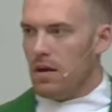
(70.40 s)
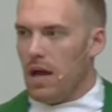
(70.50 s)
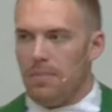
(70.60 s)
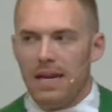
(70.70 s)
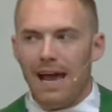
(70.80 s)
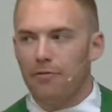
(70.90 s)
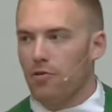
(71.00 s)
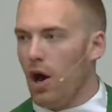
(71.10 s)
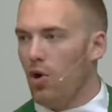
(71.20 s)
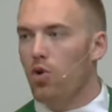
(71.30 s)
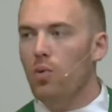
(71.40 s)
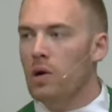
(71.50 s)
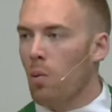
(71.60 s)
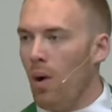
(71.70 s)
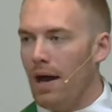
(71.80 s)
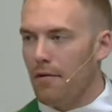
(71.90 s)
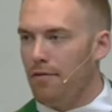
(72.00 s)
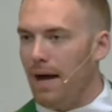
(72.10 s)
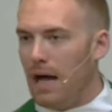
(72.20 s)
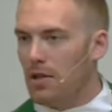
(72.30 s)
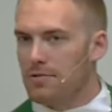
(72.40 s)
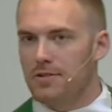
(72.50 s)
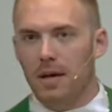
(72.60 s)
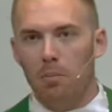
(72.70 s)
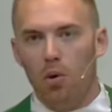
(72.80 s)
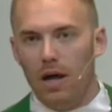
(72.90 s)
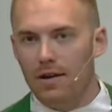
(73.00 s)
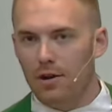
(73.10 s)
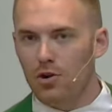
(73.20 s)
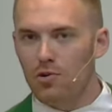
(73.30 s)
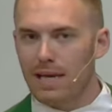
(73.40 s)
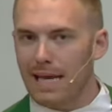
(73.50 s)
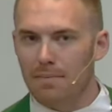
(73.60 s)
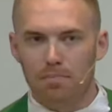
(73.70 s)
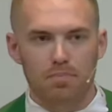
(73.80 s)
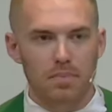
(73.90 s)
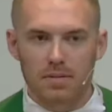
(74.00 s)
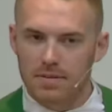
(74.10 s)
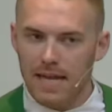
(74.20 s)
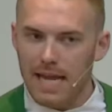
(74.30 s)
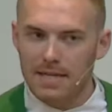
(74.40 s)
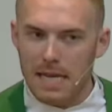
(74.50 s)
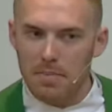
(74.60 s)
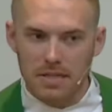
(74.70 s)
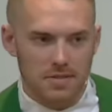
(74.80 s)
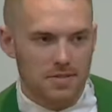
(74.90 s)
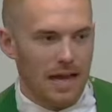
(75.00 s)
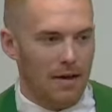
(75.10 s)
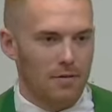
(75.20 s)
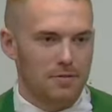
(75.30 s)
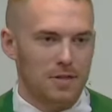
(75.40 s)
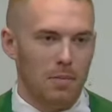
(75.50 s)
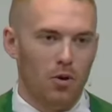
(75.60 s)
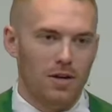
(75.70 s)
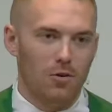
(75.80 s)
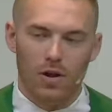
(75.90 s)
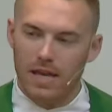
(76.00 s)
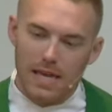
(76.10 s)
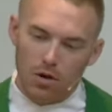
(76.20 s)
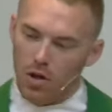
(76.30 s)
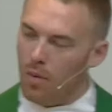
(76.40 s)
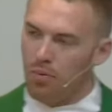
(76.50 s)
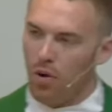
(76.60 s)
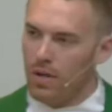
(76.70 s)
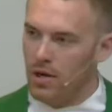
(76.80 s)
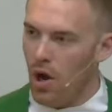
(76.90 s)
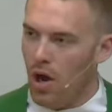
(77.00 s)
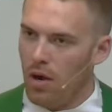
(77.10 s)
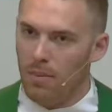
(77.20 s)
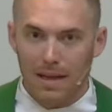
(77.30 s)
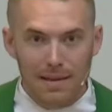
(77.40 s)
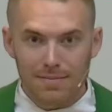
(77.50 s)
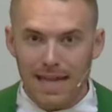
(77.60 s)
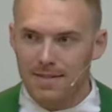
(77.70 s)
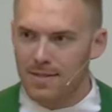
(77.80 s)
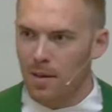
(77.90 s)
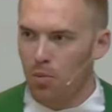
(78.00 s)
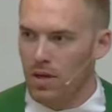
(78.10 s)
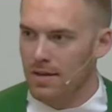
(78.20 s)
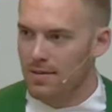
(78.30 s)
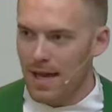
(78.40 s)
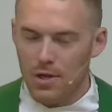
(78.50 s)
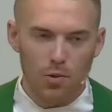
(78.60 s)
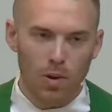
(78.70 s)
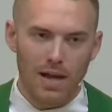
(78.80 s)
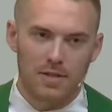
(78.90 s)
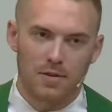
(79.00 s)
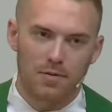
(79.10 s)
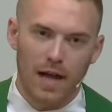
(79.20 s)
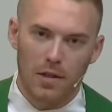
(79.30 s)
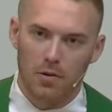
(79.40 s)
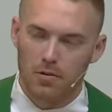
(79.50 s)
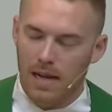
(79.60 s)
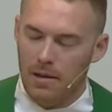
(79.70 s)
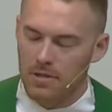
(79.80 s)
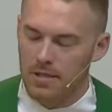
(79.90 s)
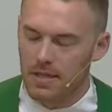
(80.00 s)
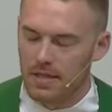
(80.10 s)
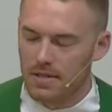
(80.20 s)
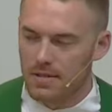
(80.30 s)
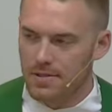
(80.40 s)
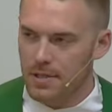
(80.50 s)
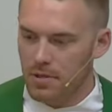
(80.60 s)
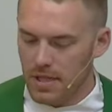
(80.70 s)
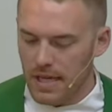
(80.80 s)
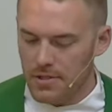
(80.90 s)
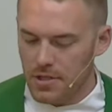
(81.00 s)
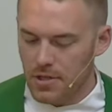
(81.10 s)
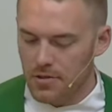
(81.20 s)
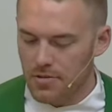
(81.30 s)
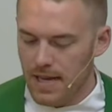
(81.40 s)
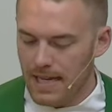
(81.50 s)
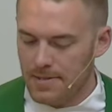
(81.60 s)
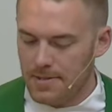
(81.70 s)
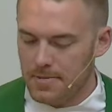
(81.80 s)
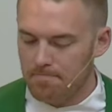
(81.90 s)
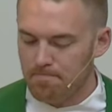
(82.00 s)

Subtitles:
I mean, after all, who wouldn't want to follow someone who can take demons out of someone or heal a broken arm? That's someone that you want to follow around to see what he's going to do next.